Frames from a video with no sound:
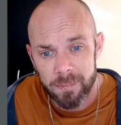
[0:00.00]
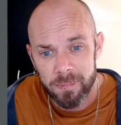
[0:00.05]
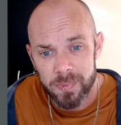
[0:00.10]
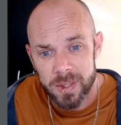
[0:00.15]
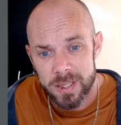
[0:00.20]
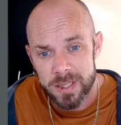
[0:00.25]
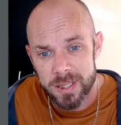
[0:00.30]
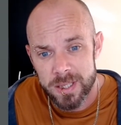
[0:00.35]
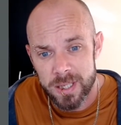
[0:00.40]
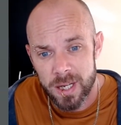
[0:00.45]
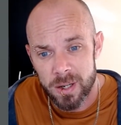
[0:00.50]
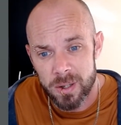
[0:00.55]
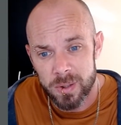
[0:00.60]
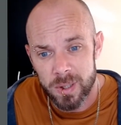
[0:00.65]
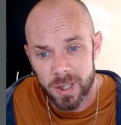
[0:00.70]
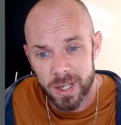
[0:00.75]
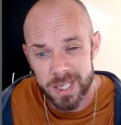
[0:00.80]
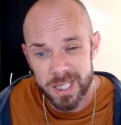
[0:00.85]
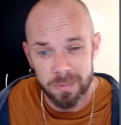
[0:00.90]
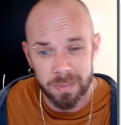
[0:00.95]

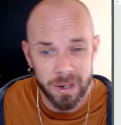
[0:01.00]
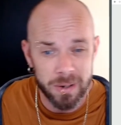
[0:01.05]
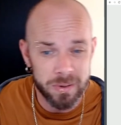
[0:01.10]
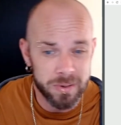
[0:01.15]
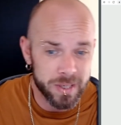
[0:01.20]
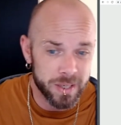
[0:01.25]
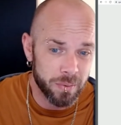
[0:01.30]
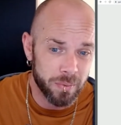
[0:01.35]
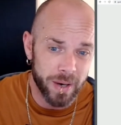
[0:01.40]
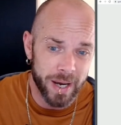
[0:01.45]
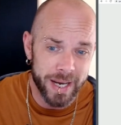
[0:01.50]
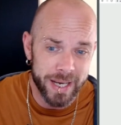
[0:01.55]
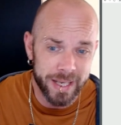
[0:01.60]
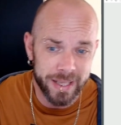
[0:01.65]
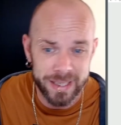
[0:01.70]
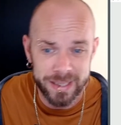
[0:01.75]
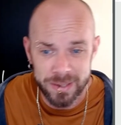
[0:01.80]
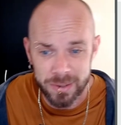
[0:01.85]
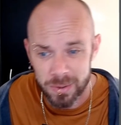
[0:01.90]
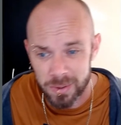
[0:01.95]
So I suppose in a way
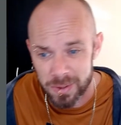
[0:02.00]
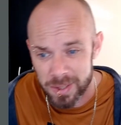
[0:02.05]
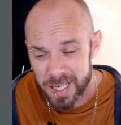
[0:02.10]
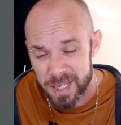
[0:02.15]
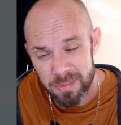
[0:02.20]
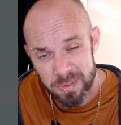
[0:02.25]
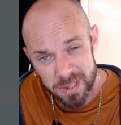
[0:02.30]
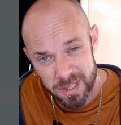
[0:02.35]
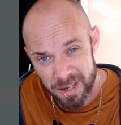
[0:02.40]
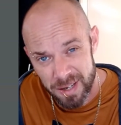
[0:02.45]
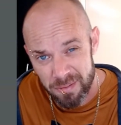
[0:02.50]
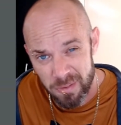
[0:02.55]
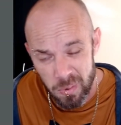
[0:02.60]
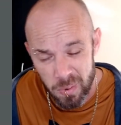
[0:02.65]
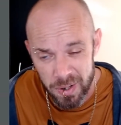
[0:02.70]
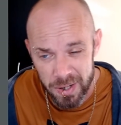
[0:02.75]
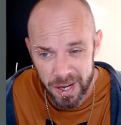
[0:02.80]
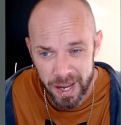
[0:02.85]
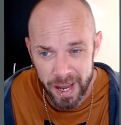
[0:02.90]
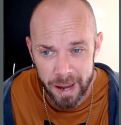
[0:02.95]
that sort of keeps
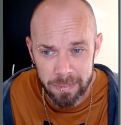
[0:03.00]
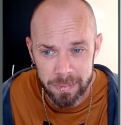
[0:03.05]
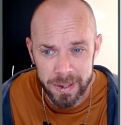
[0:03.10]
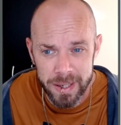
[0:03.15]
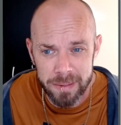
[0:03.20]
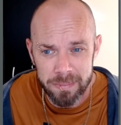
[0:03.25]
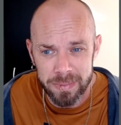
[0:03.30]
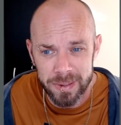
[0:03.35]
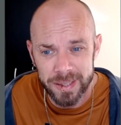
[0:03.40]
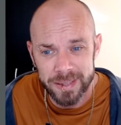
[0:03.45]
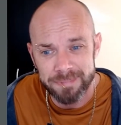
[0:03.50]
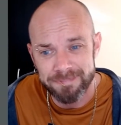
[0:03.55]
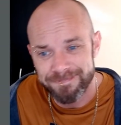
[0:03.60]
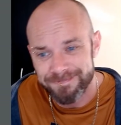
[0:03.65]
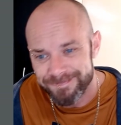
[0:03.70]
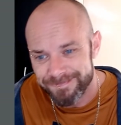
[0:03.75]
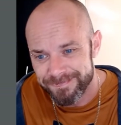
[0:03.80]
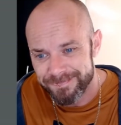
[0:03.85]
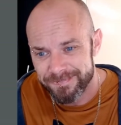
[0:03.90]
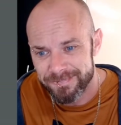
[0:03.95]
everyone happy, but
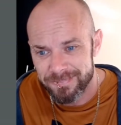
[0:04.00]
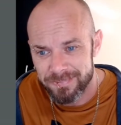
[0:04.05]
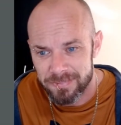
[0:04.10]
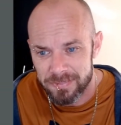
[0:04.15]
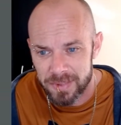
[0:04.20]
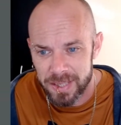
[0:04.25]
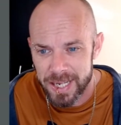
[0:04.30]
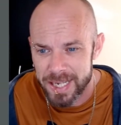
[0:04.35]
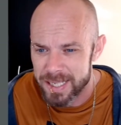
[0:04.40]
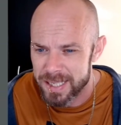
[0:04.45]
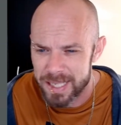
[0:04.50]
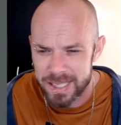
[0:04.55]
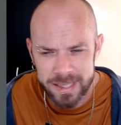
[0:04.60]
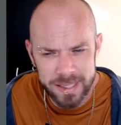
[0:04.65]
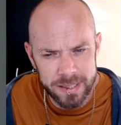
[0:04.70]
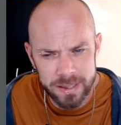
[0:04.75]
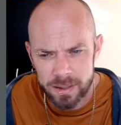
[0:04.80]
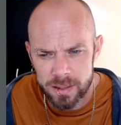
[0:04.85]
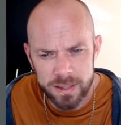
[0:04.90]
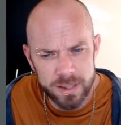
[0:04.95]

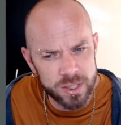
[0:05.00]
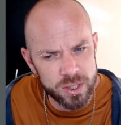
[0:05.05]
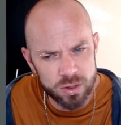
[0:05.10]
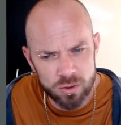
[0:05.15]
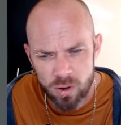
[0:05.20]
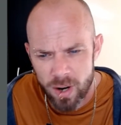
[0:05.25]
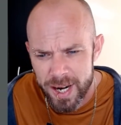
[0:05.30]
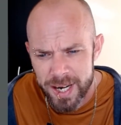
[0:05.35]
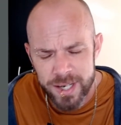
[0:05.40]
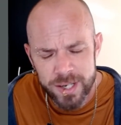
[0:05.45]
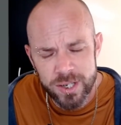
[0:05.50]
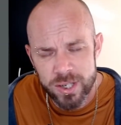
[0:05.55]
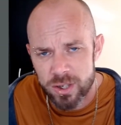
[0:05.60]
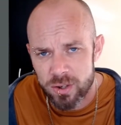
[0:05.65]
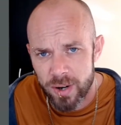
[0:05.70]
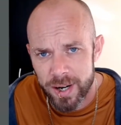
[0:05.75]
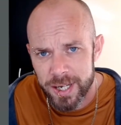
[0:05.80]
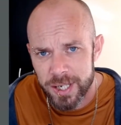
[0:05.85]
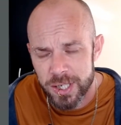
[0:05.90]
it's strange